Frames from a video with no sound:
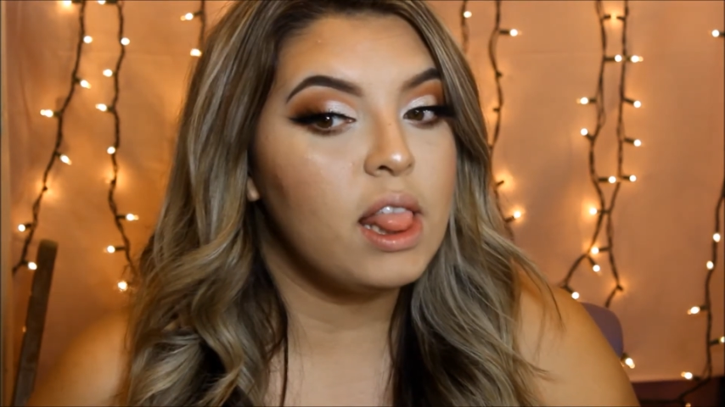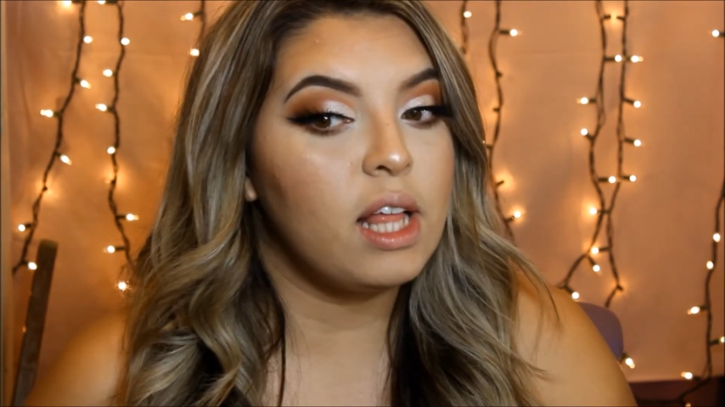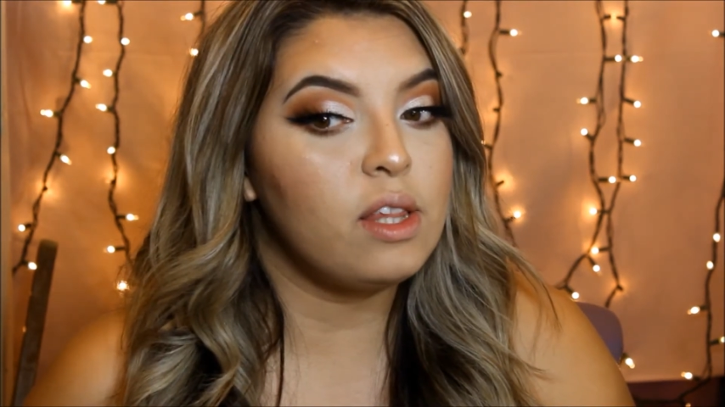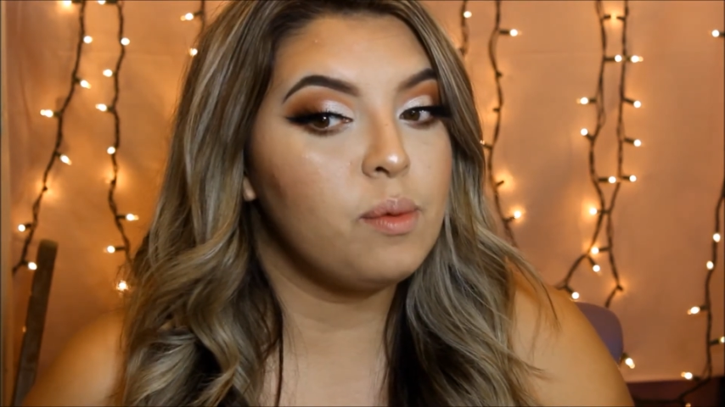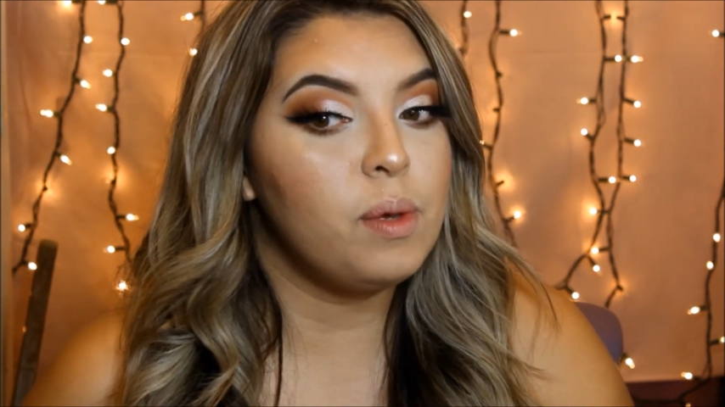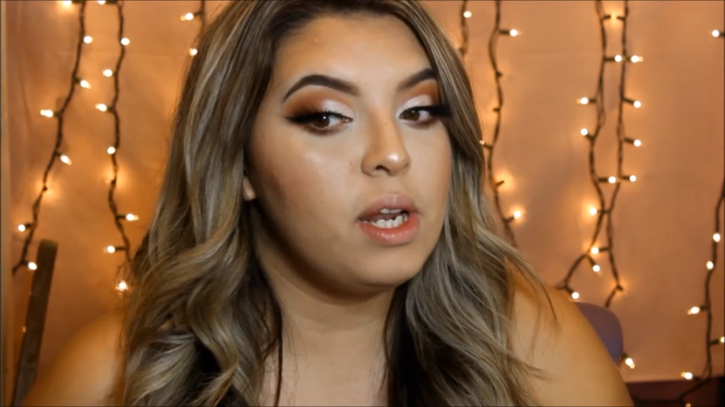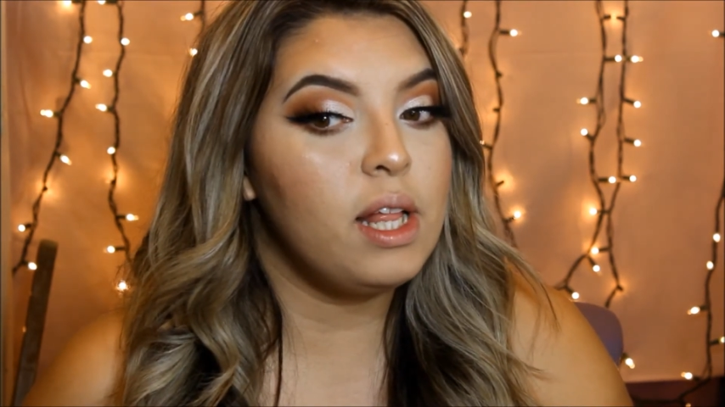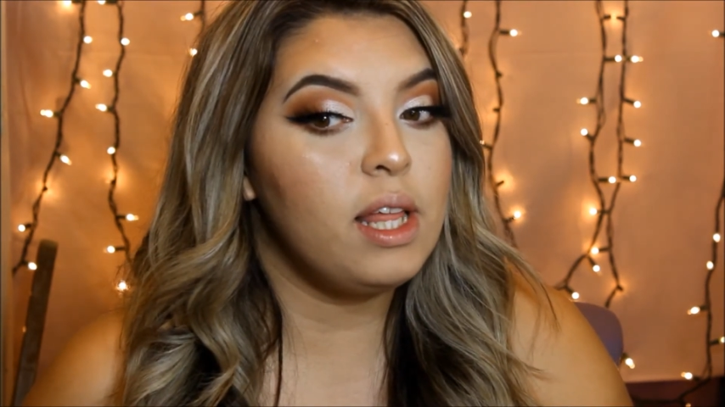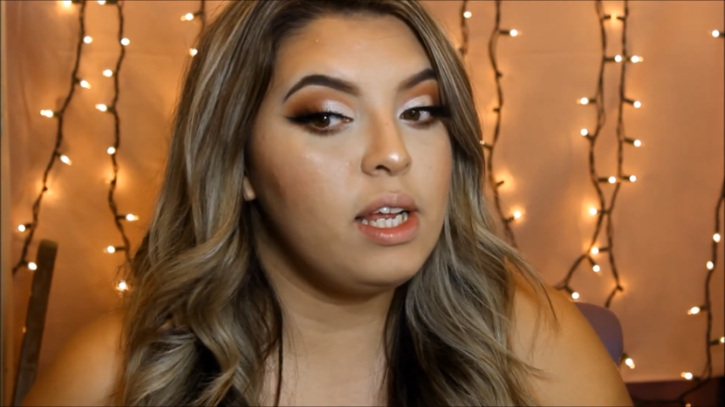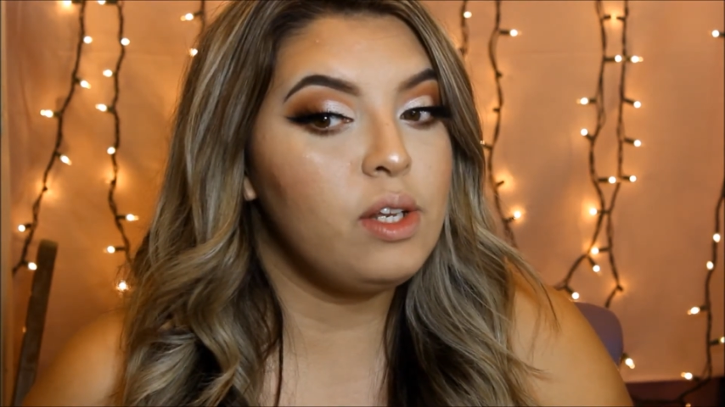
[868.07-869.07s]
That's what
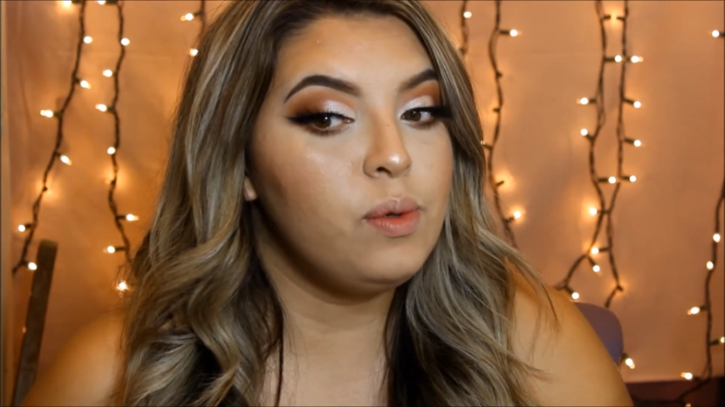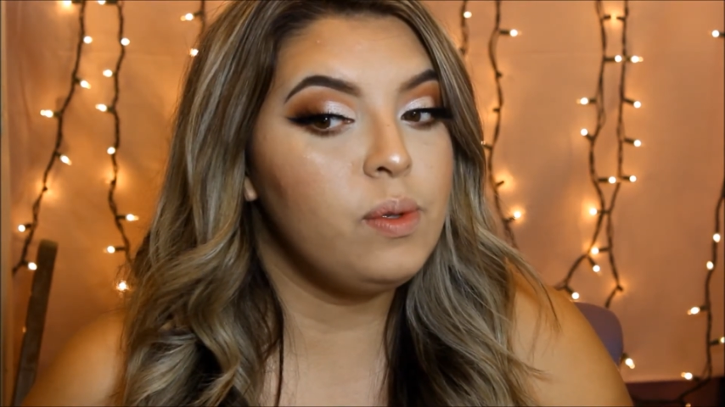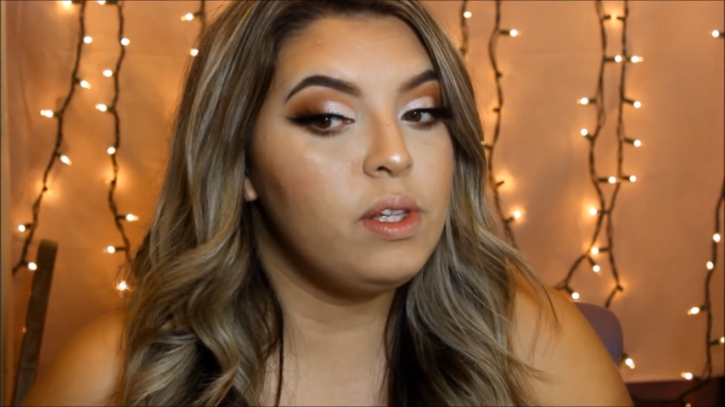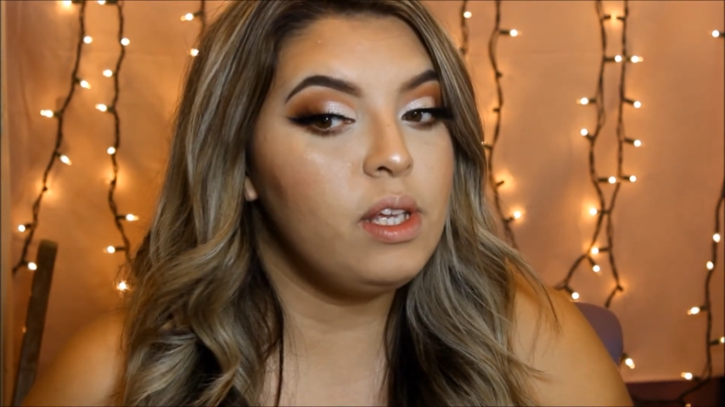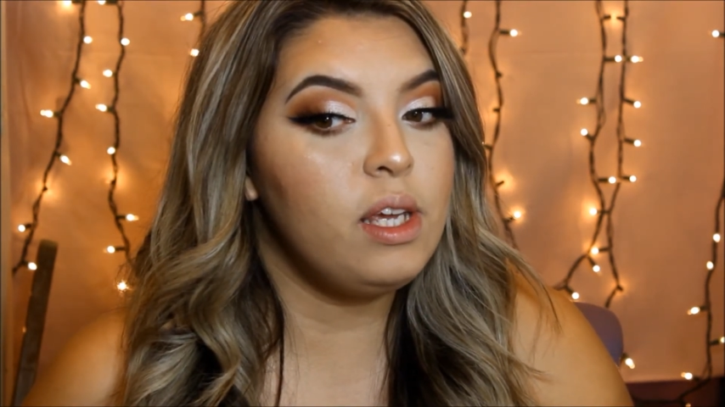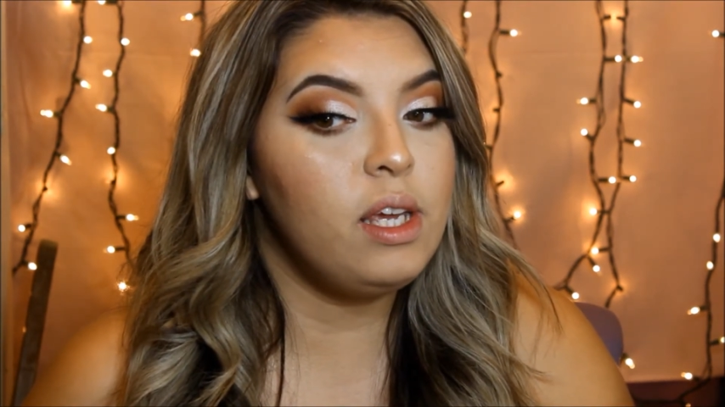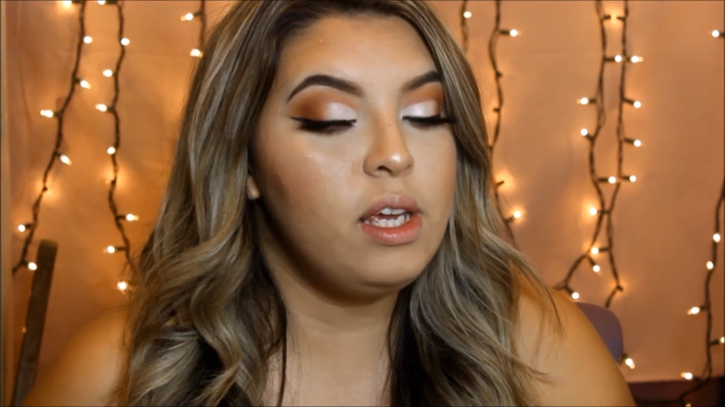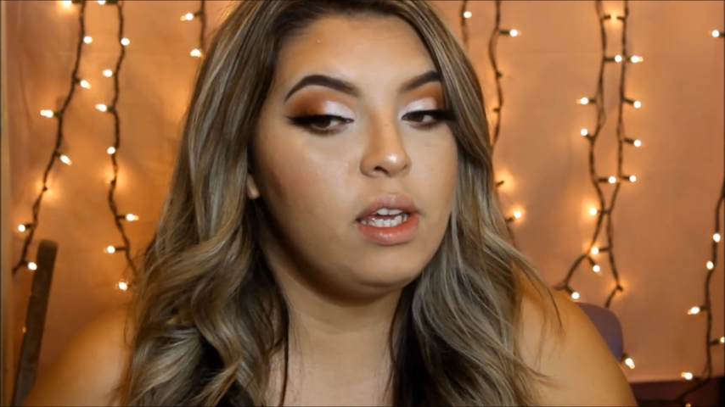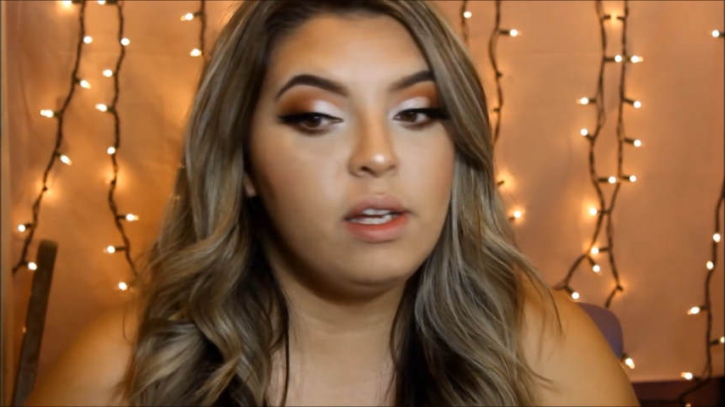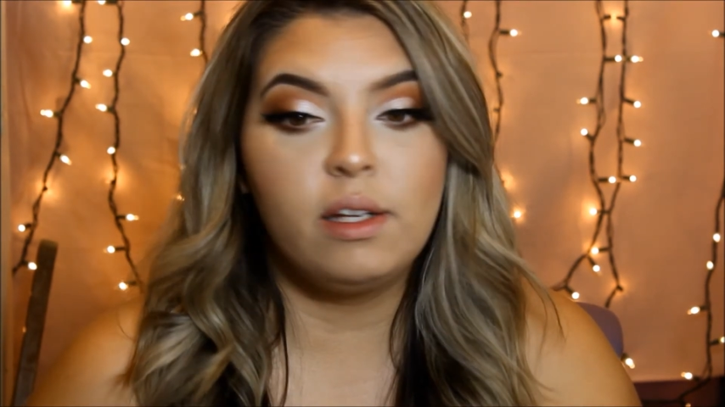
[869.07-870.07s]
I like to
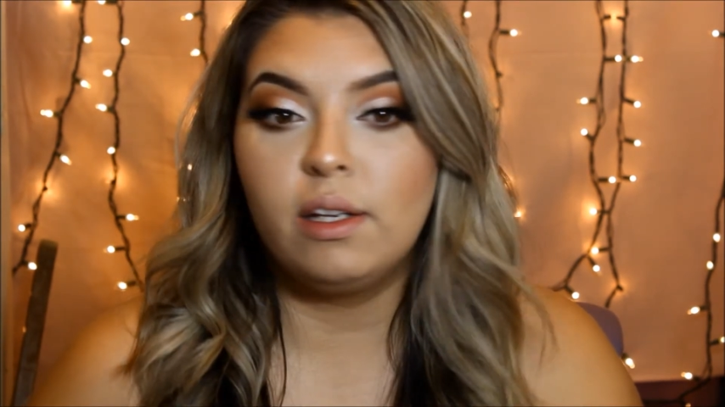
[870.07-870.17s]
see.